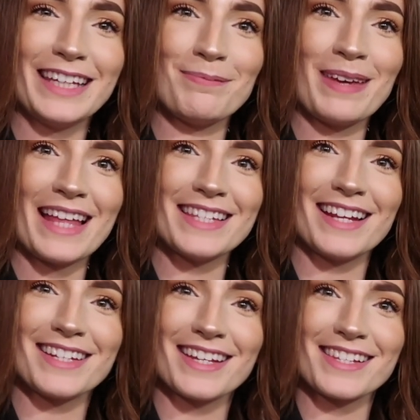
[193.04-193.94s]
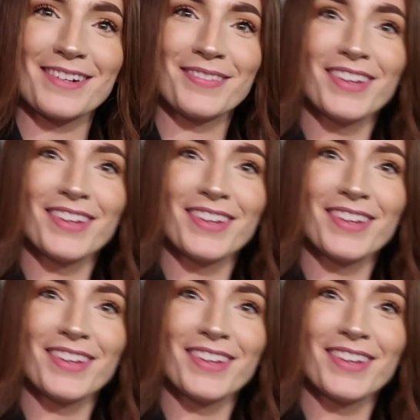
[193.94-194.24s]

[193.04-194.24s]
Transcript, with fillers: Give me hand sanitizer.